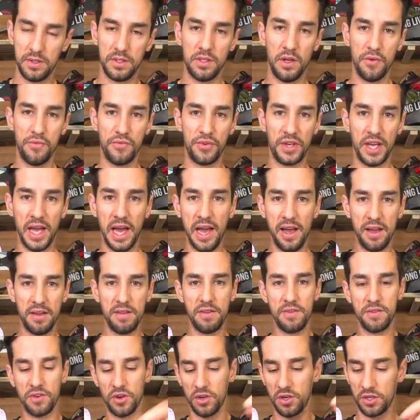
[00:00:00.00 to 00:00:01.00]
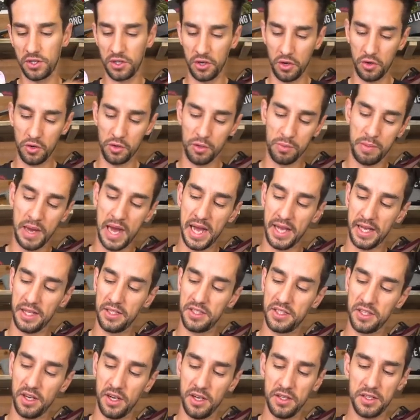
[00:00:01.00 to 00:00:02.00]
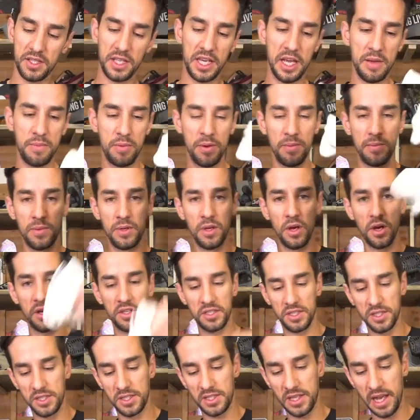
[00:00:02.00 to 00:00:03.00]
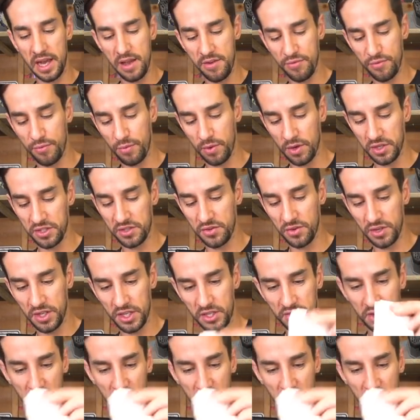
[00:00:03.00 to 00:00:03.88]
Don't forget, you've got a goggle bag inside to keep them nice and safe whilst you're on your